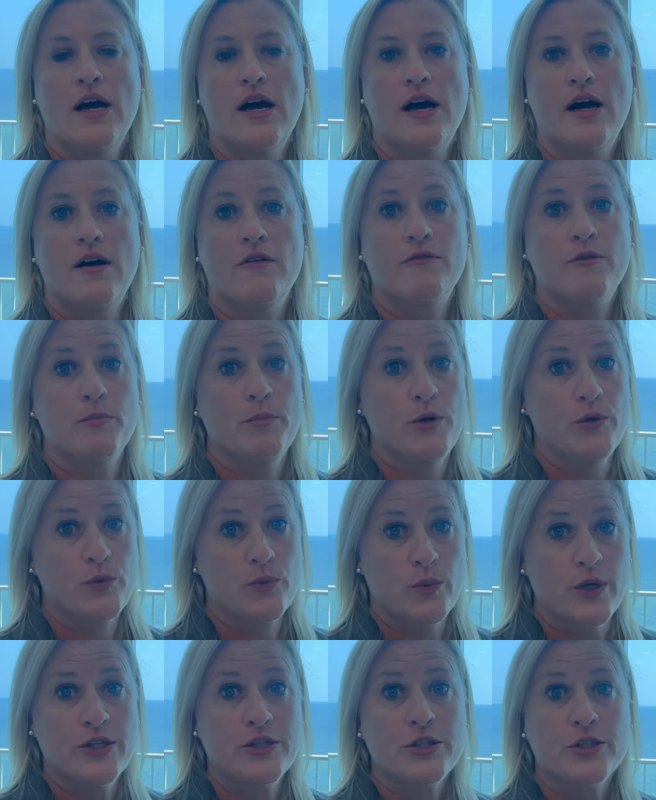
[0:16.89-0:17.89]
uh, for both
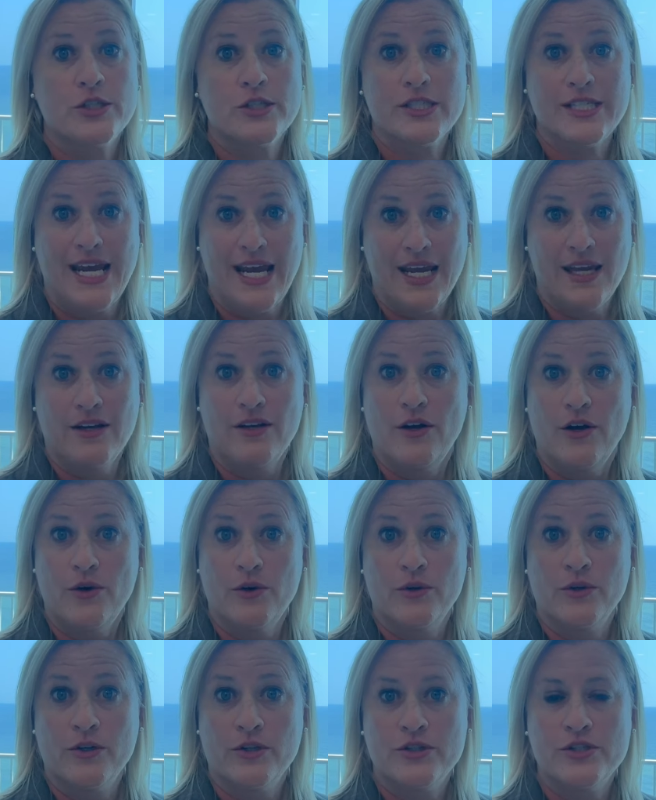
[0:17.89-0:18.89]
renters and
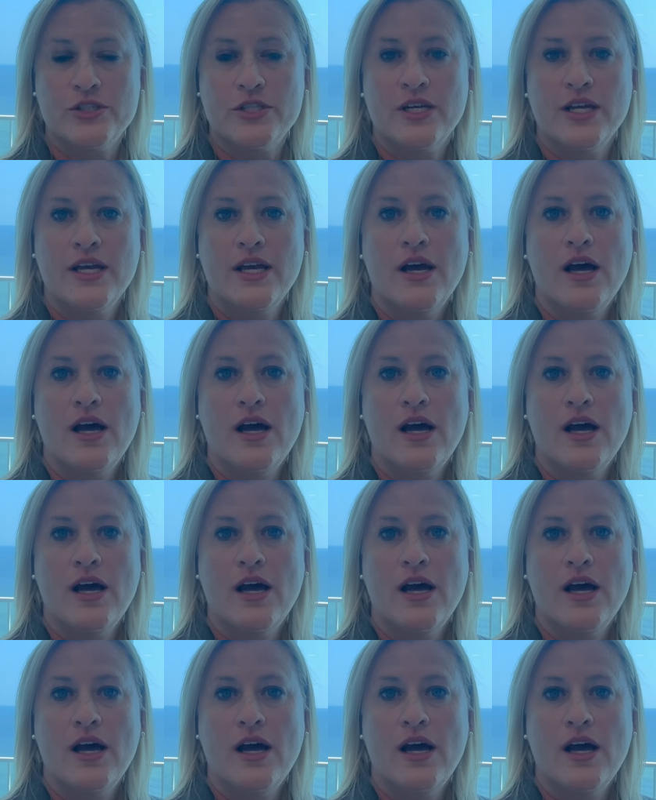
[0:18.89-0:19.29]
owners.